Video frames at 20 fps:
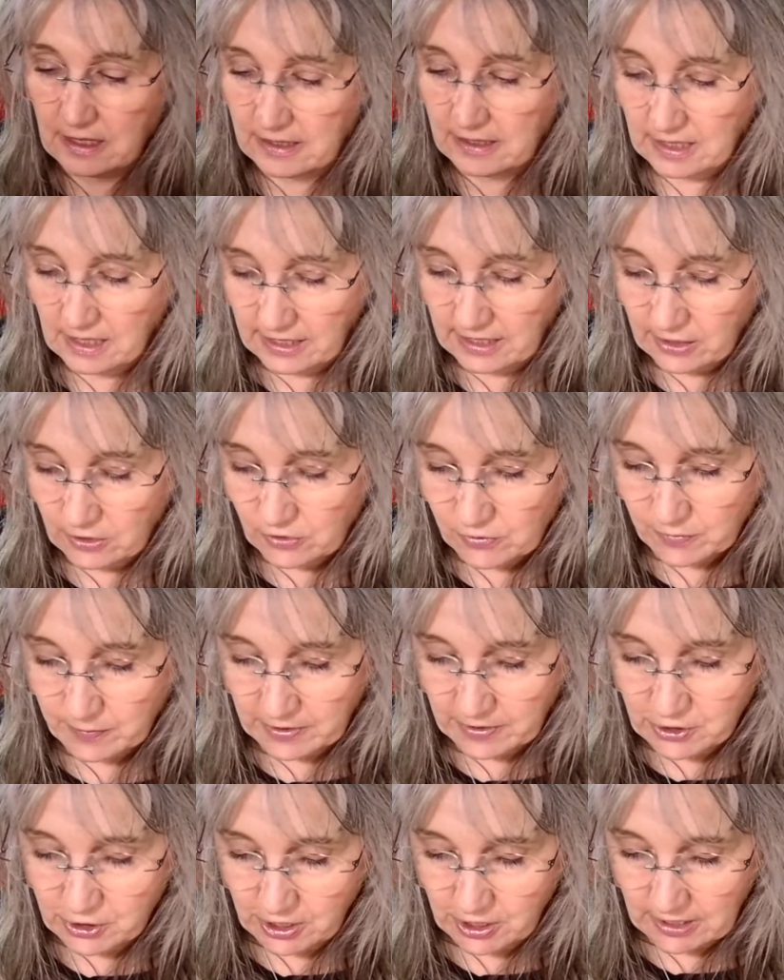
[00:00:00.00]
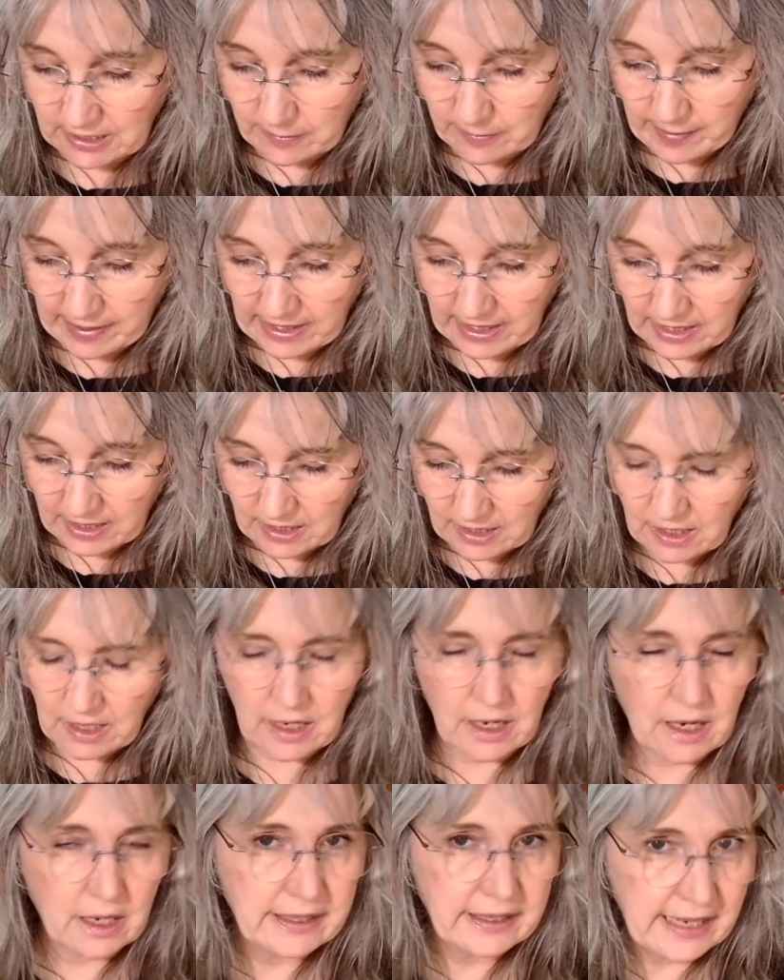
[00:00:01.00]
that I use for my journey bag.
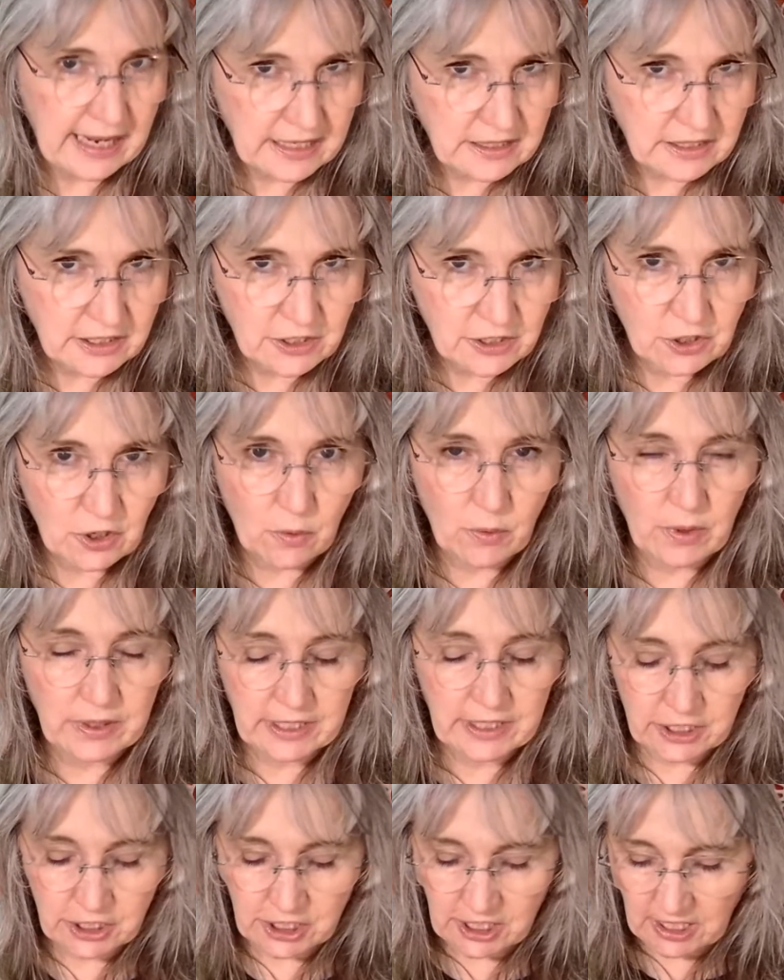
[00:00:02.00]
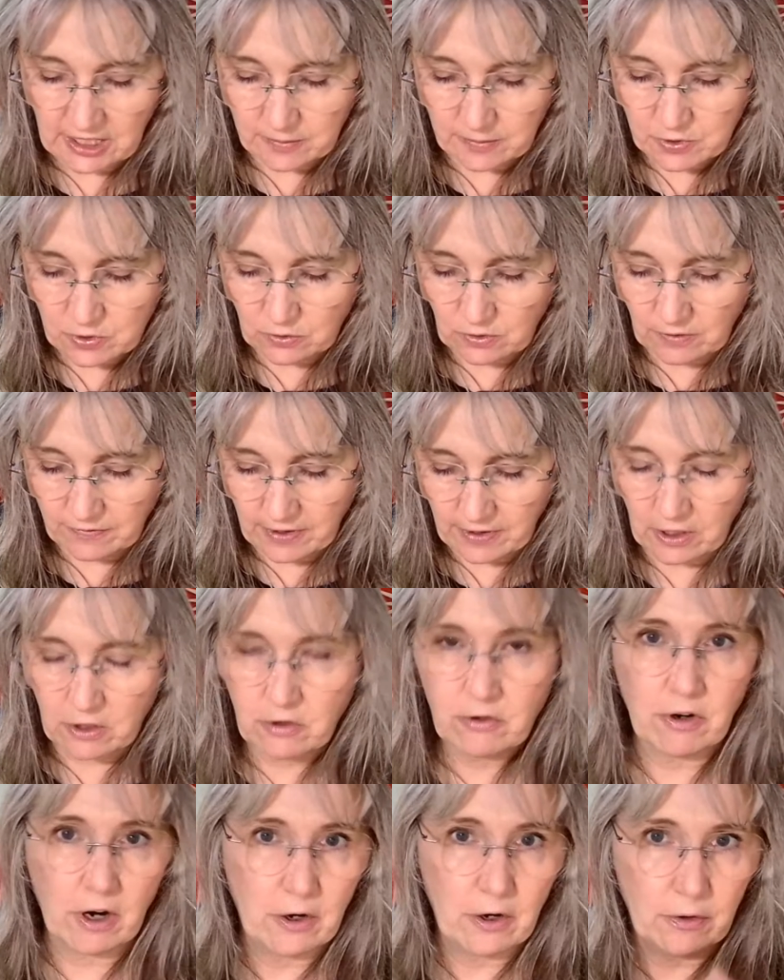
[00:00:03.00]
Ness has got one that she keeps all of her
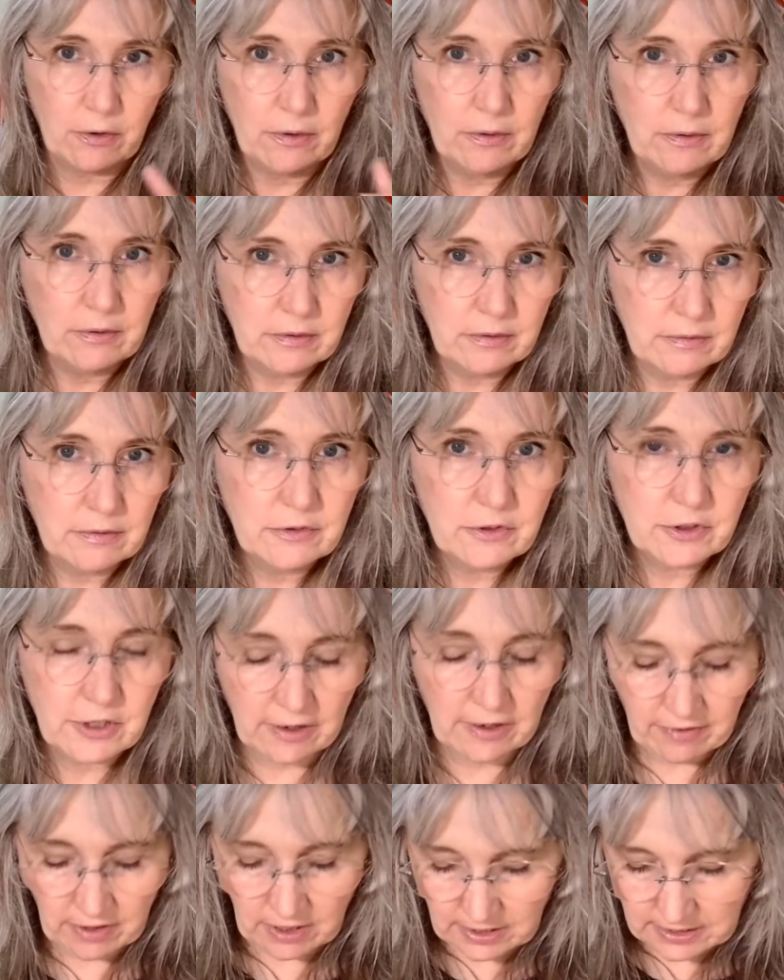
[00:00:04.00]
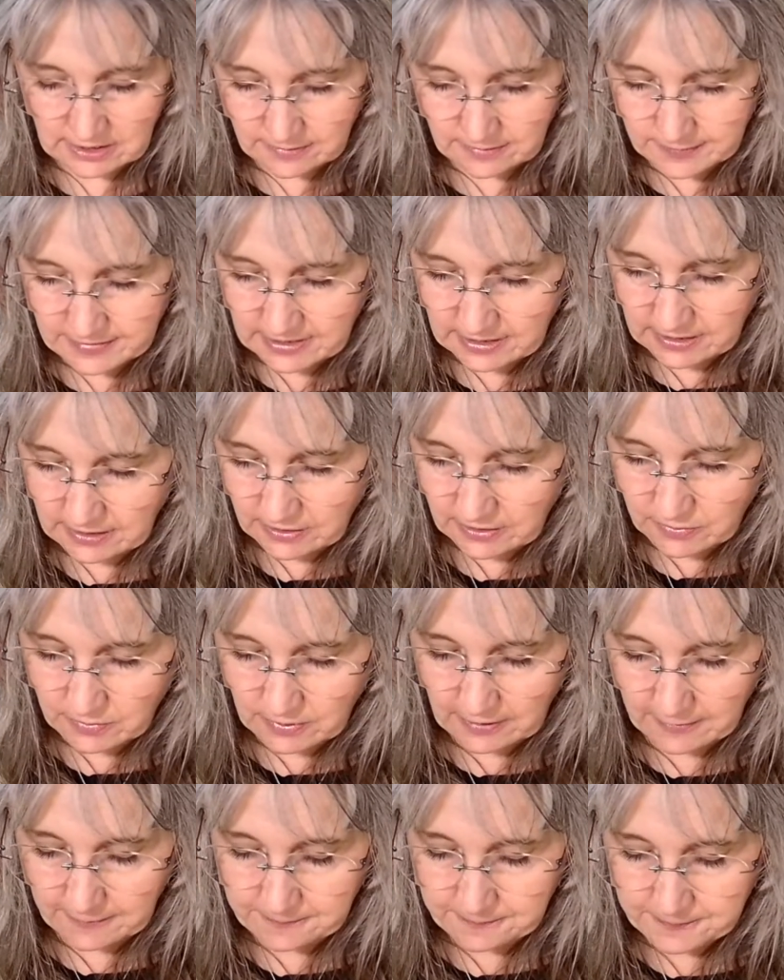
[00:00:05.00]
crow travel items in as
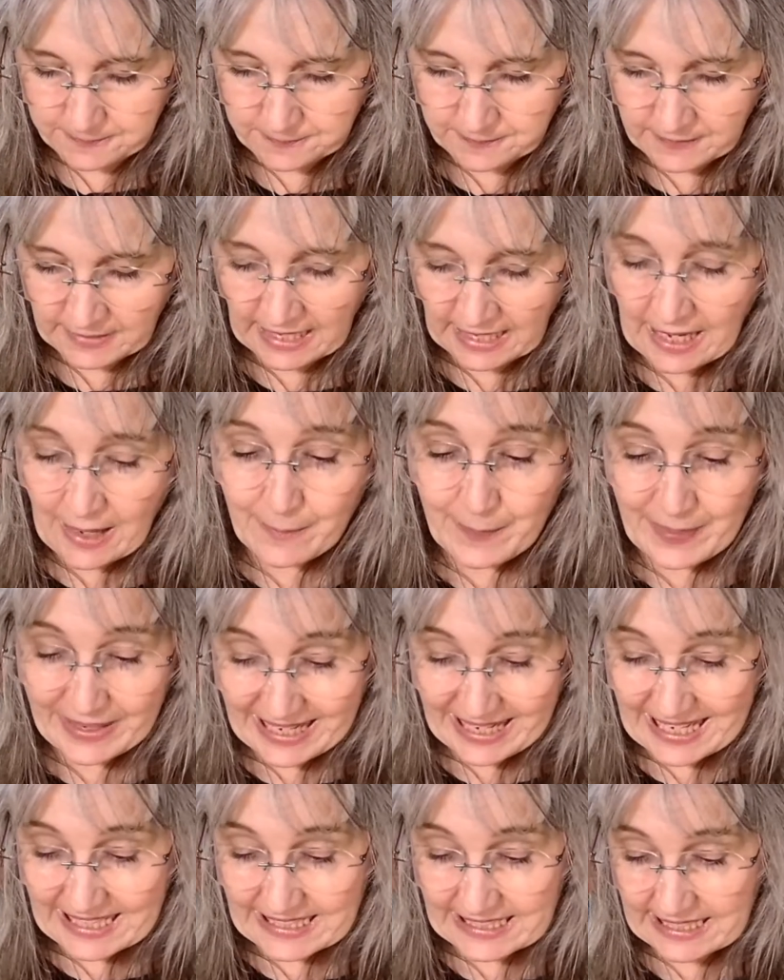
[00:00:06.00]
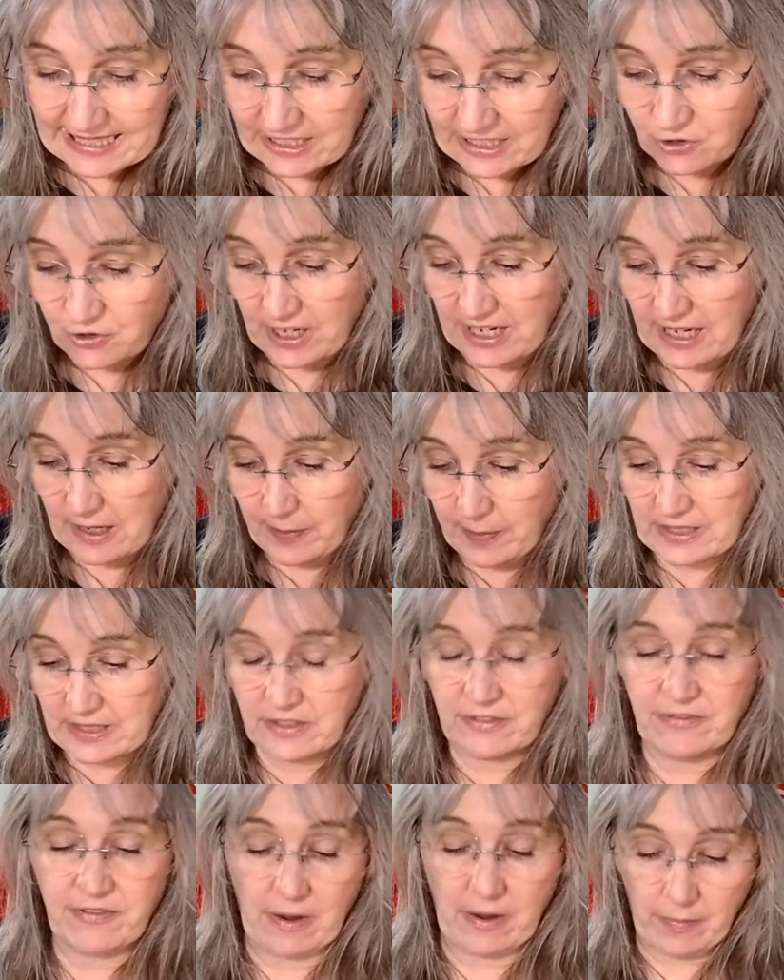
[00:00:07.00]
well. But it is literally a piece
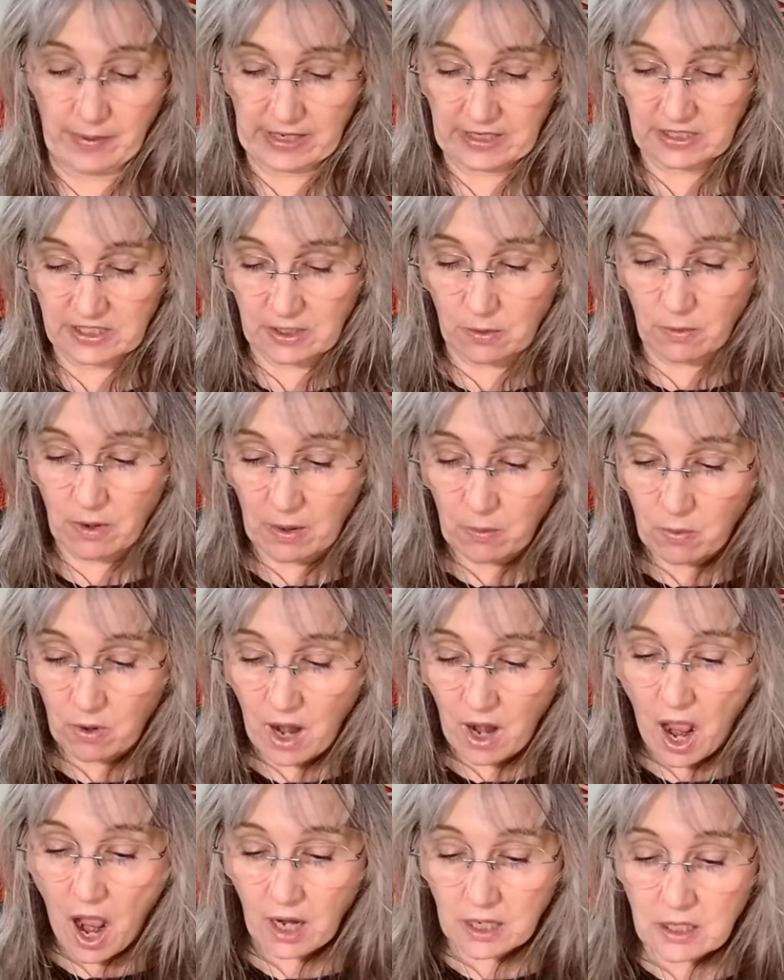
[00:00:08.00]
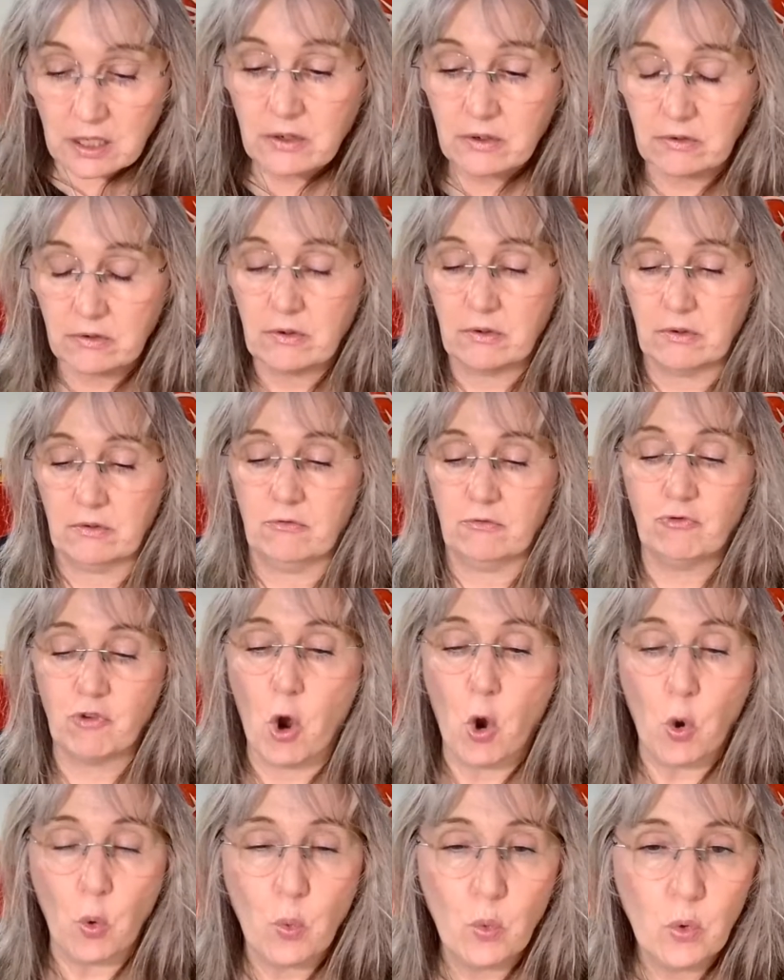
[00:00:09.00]
of fabric, so I will
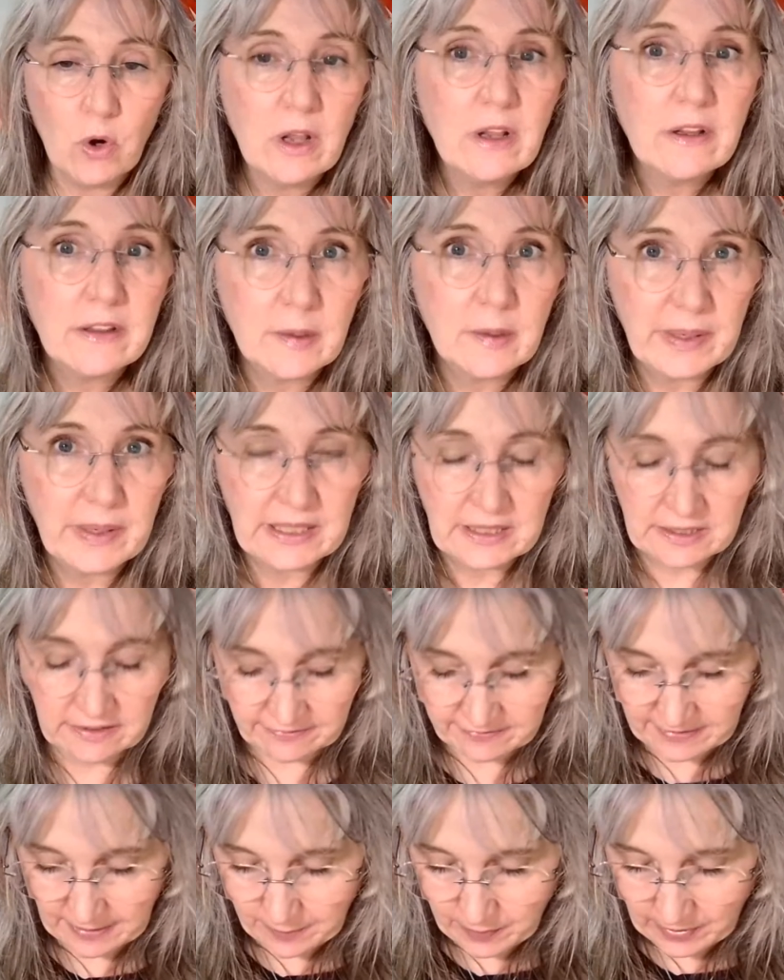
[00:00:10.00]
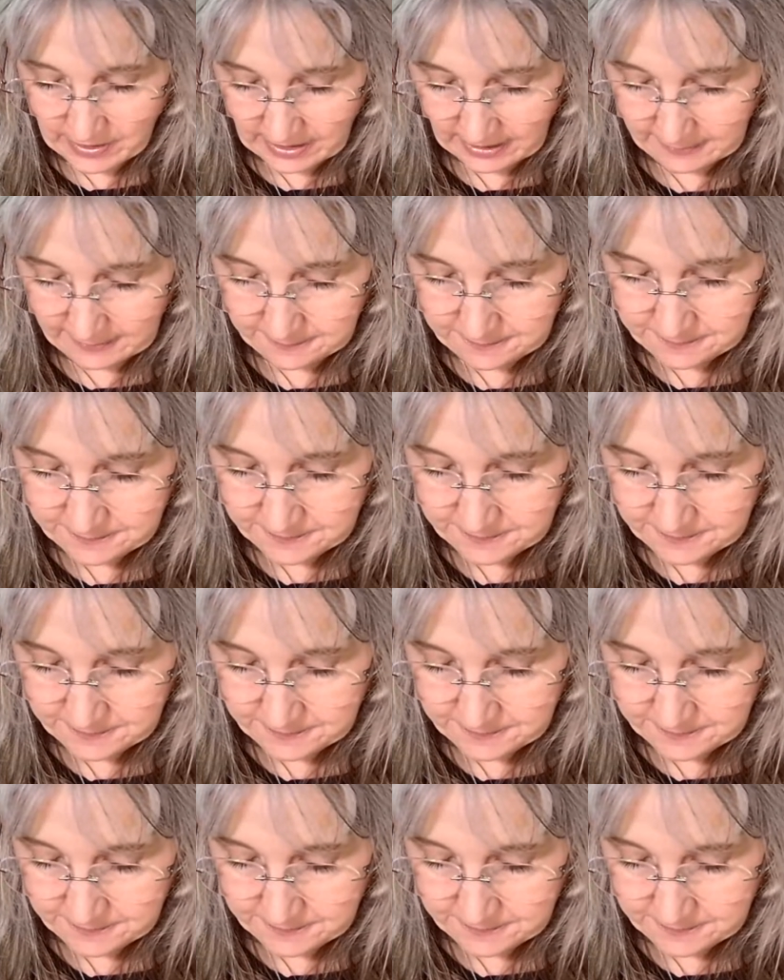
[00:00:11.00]
unroll the piece of fabric